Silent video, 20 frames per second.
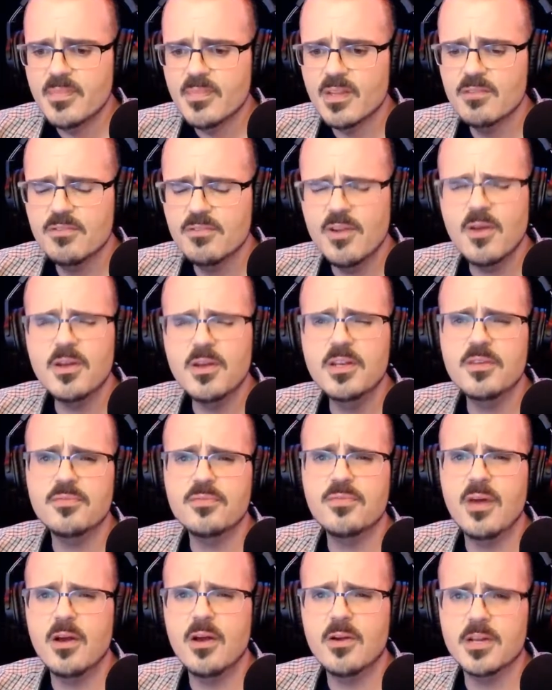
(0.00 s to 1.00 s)
very
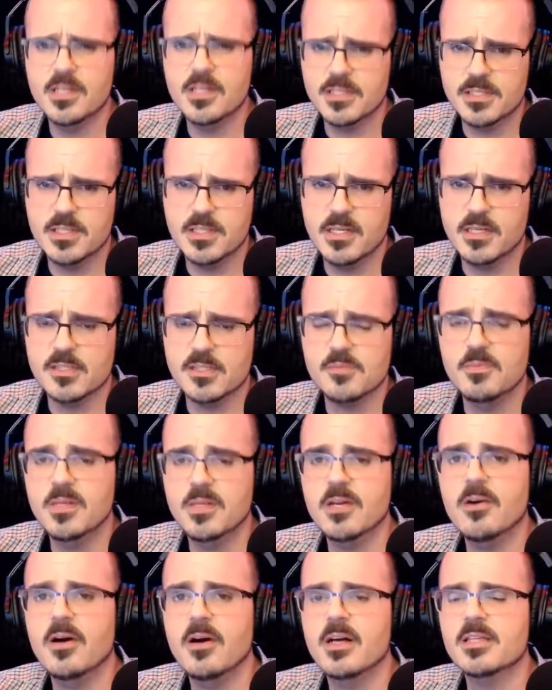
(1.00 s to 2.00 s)
nefarious things
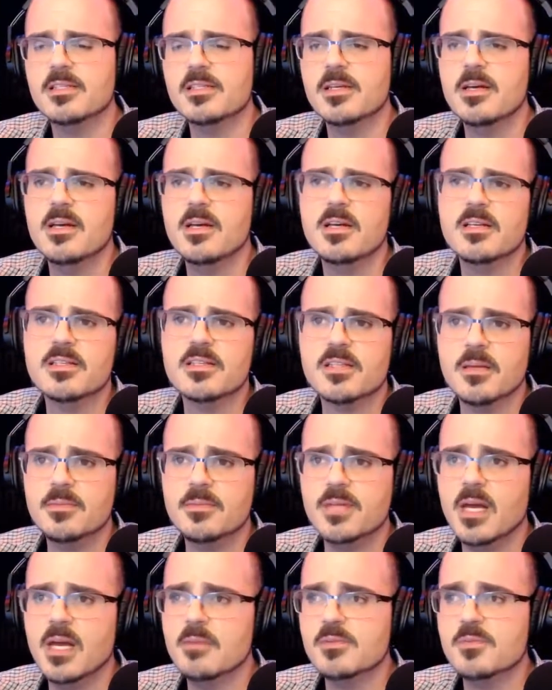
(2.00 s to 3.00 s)
because
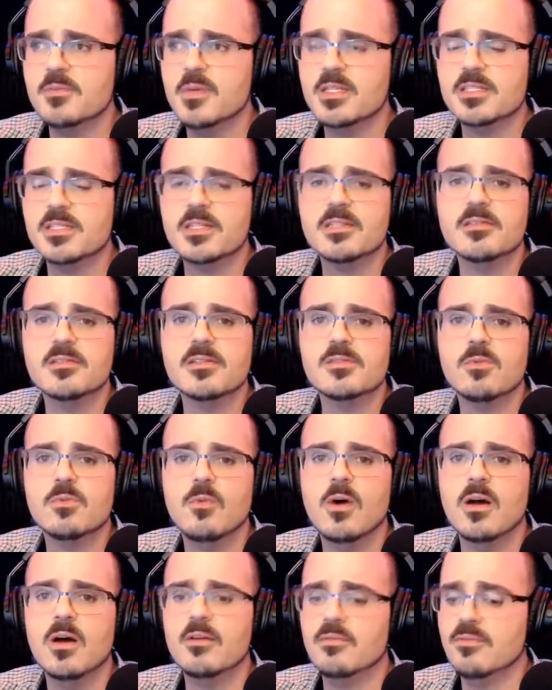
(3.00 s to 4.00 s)
sometimes businesses
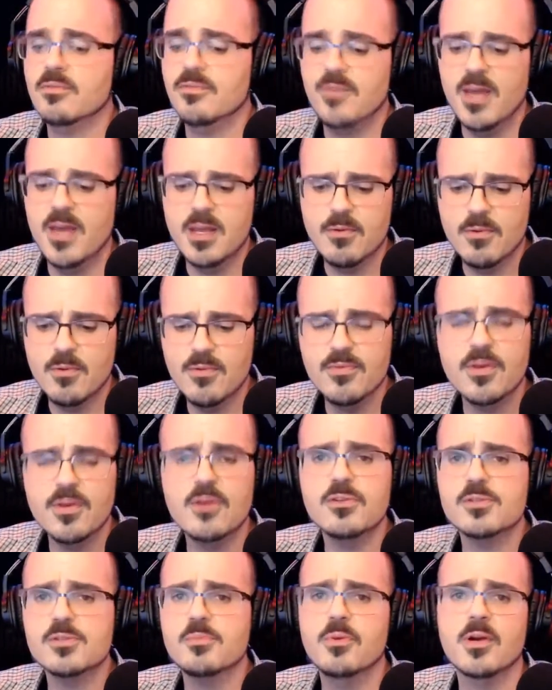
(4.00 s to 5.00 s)
want fake
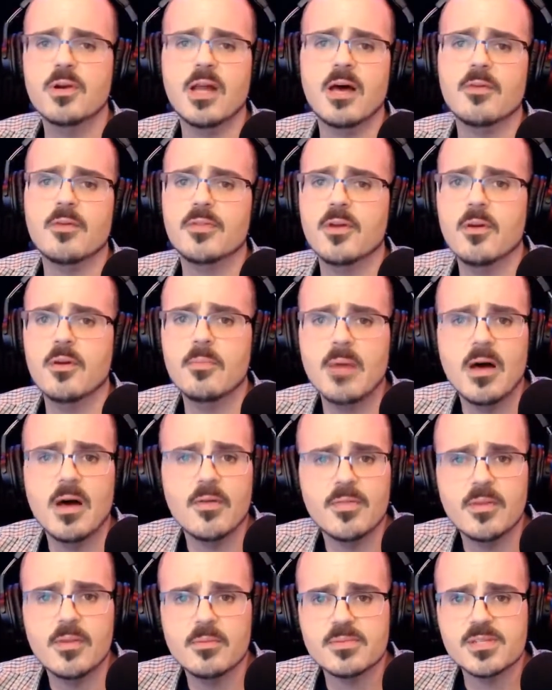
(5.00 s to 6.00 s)
reviews put out there
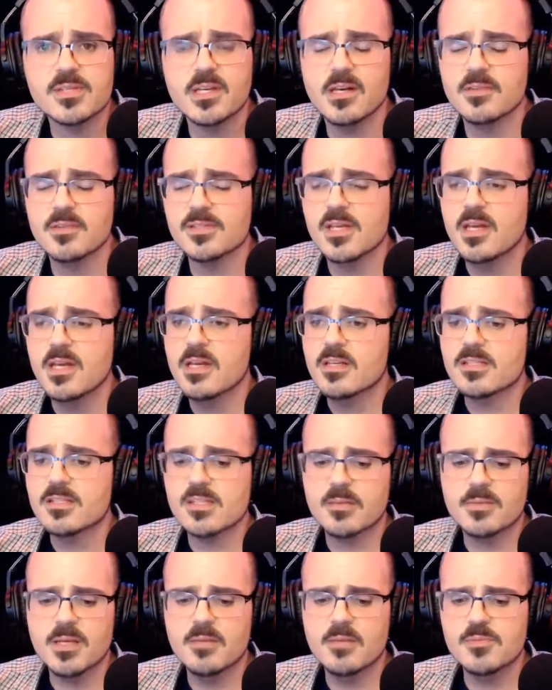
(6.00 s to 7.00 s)
about themselves.
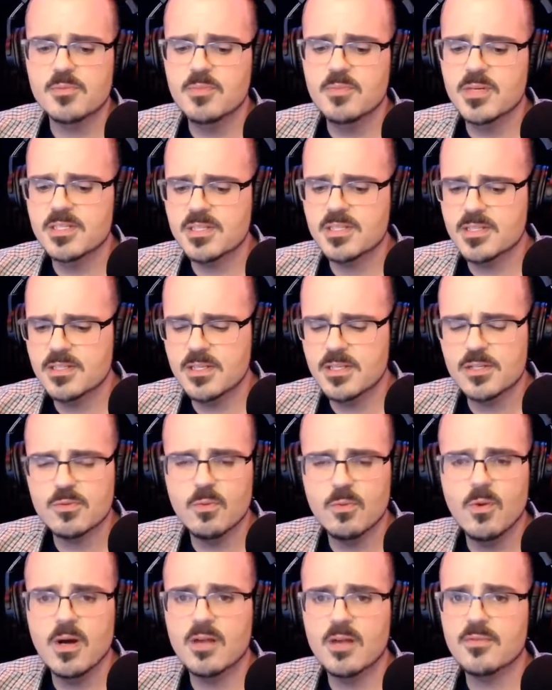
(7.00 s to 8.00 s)
Sometimes businesses
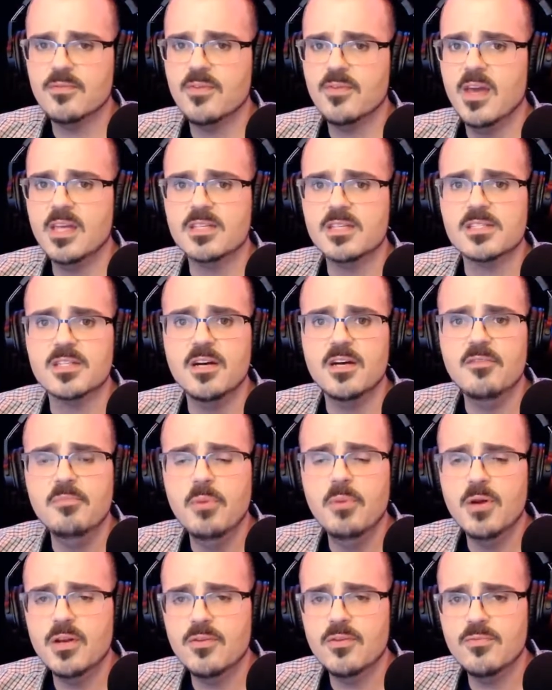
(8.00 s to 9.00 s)
want fake stuff
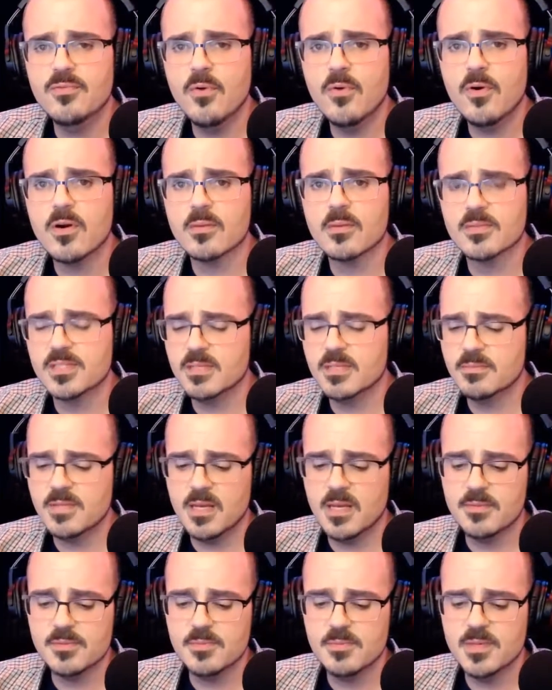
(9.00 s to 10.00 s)
put in forums.
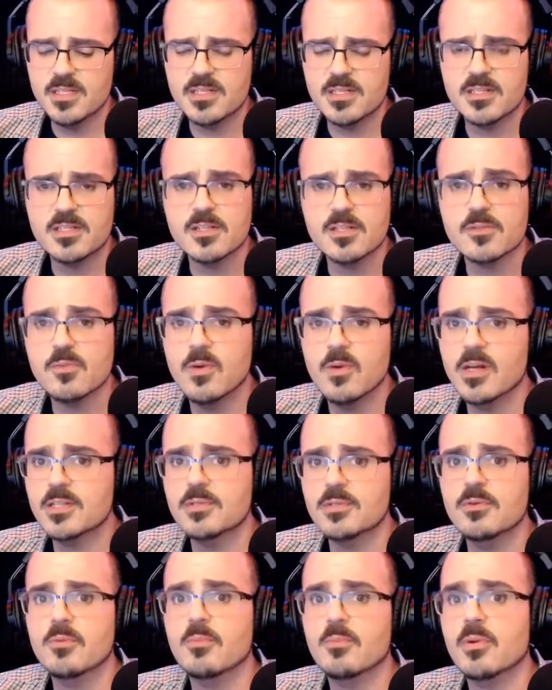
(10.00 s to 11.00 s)
Sometimes businesses want
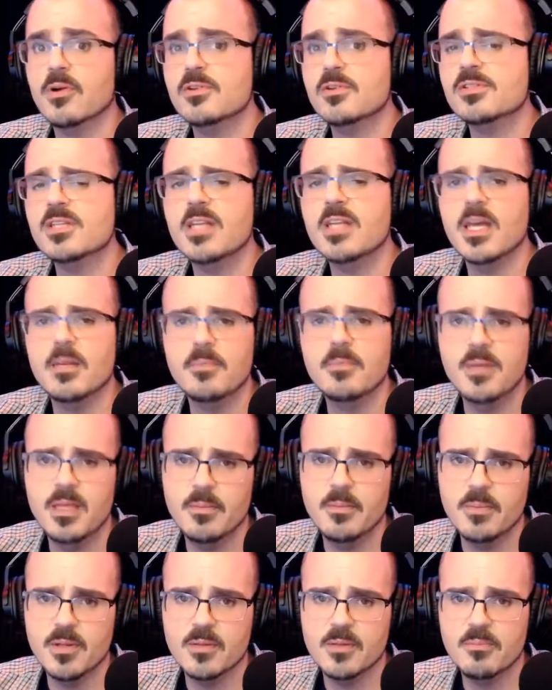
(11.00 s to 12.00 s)
to impersonate
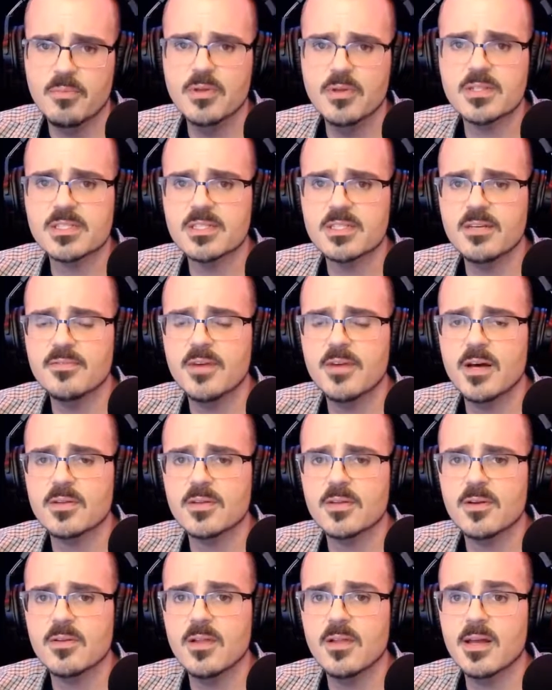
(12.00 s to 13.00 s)
people and put stuff out
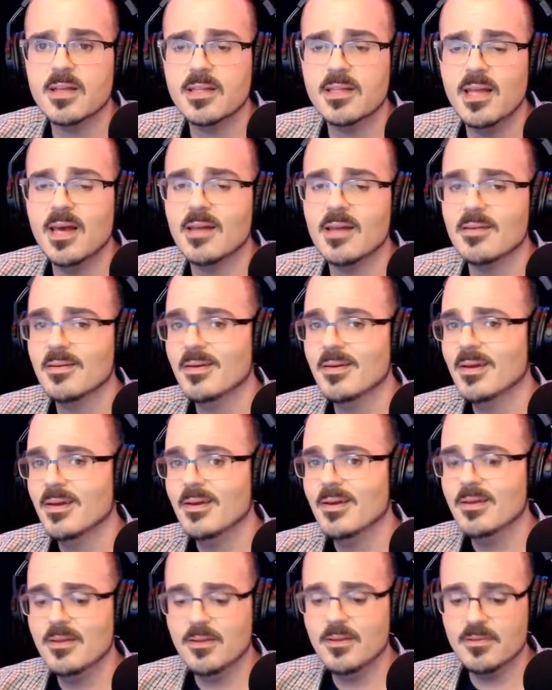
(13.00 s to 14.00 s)
there like that.
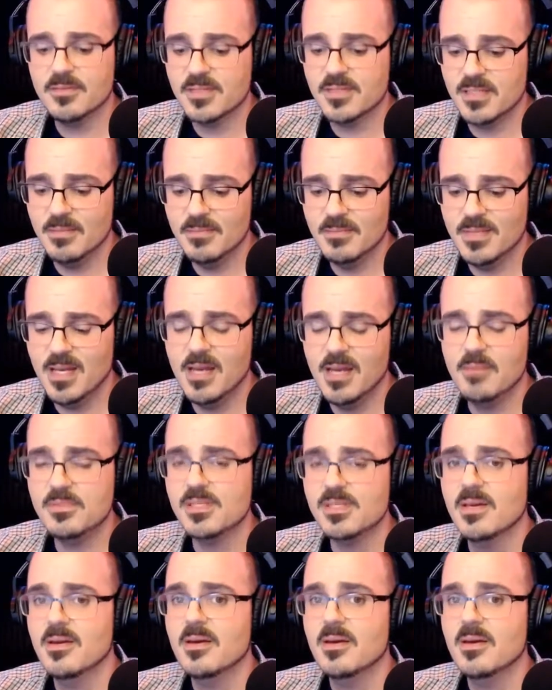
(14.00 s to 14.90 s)
You know, sometimes